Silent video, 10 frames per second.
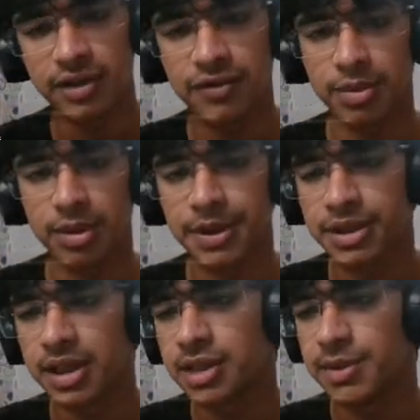I've
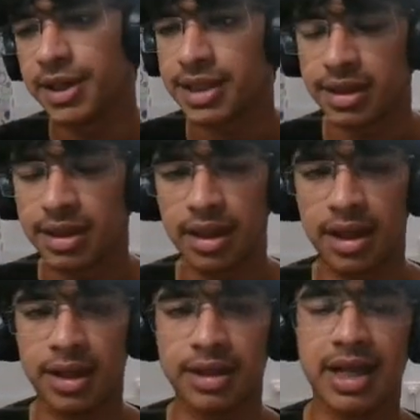learned from the personal
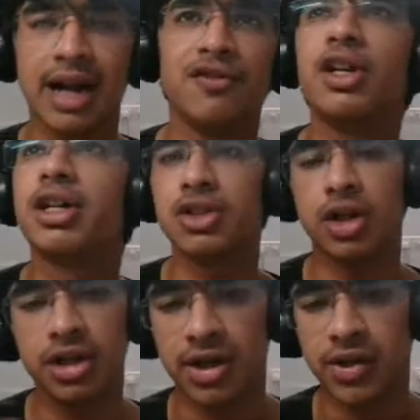experience that
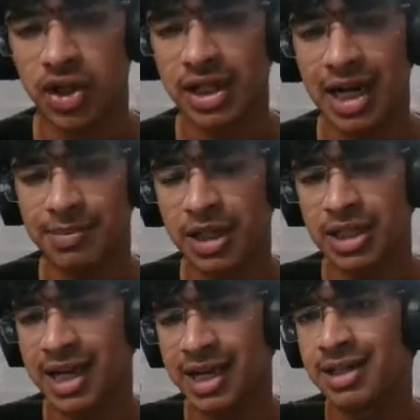Flutter is not trusted
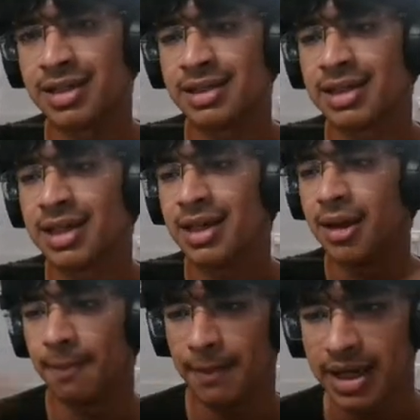that much in a
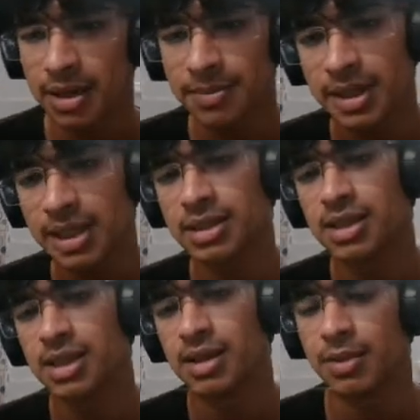big companies,
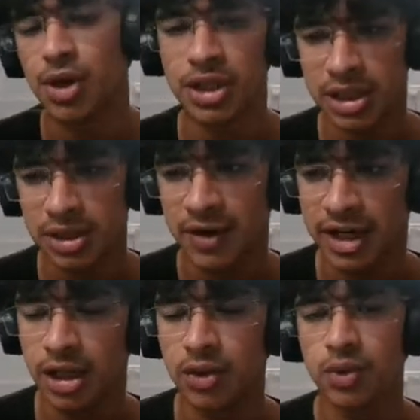but
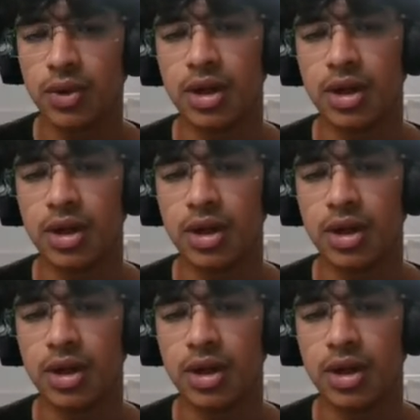very new.